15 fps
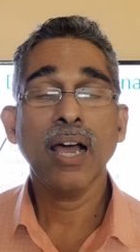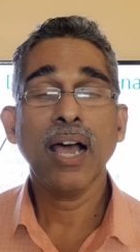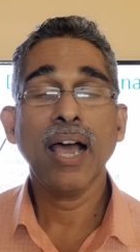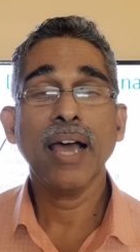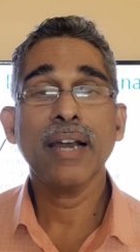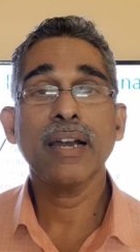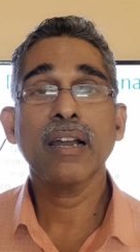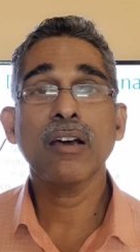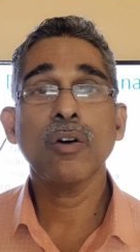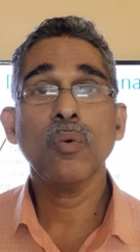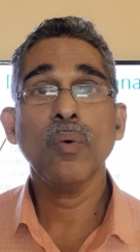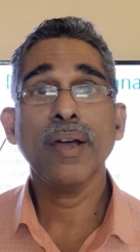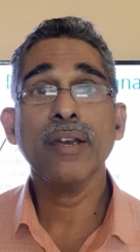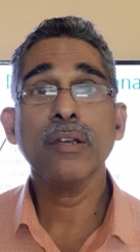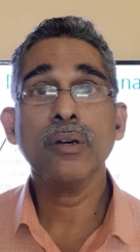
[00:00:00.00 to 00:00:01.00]
And
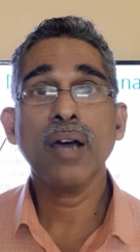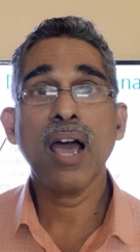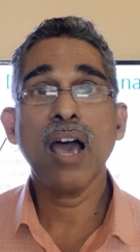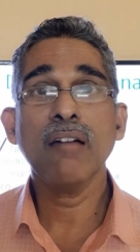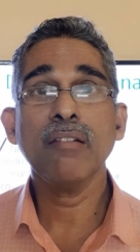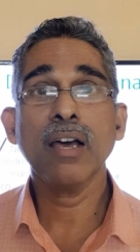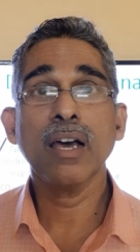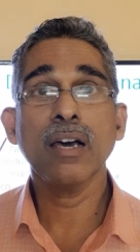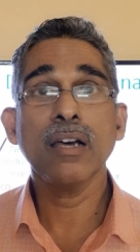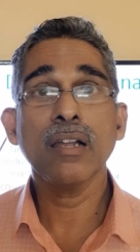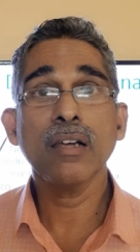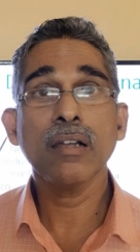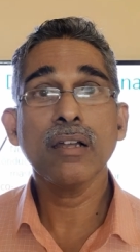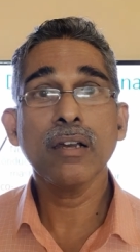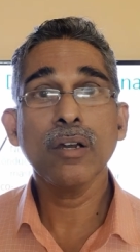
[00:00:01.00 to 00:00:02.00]
when you have a
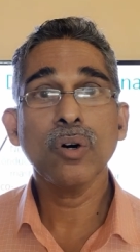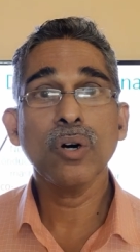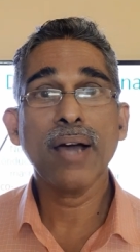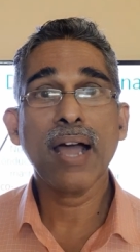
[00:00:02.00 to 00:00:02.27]
low